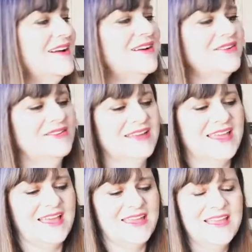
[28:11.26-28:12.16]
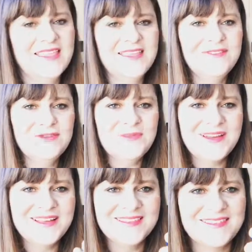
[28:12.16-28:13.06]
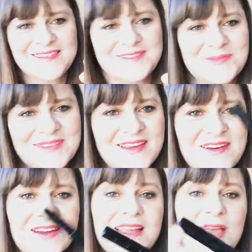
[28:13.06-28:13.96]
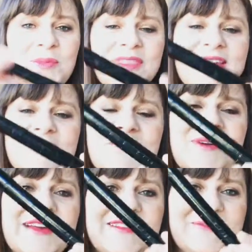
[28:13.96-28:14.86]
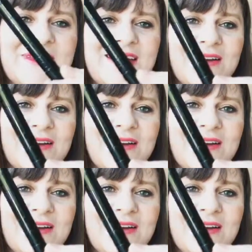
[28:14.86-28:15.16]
Oh, okay. This reminds mascara, but this reminds me